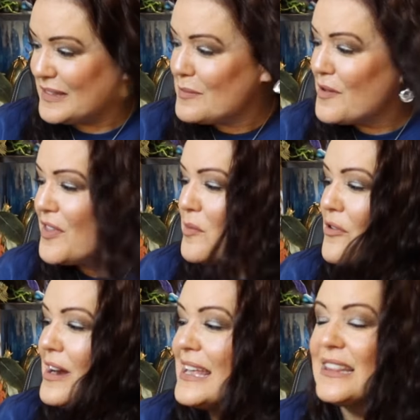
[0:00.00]
Some of them
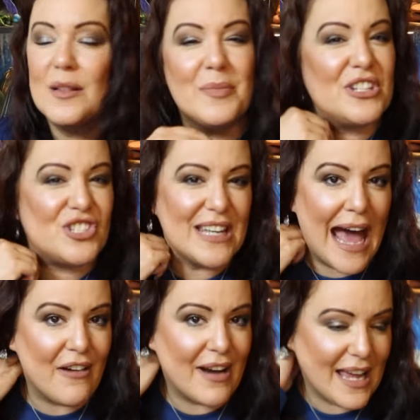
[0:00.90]
were a little bit
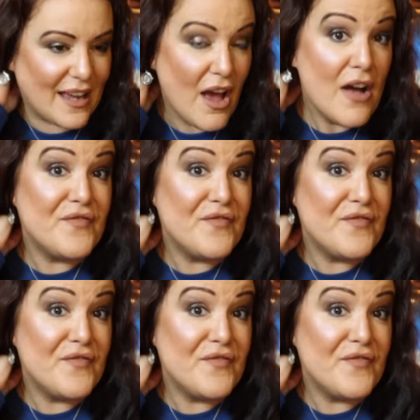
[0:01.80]
generic,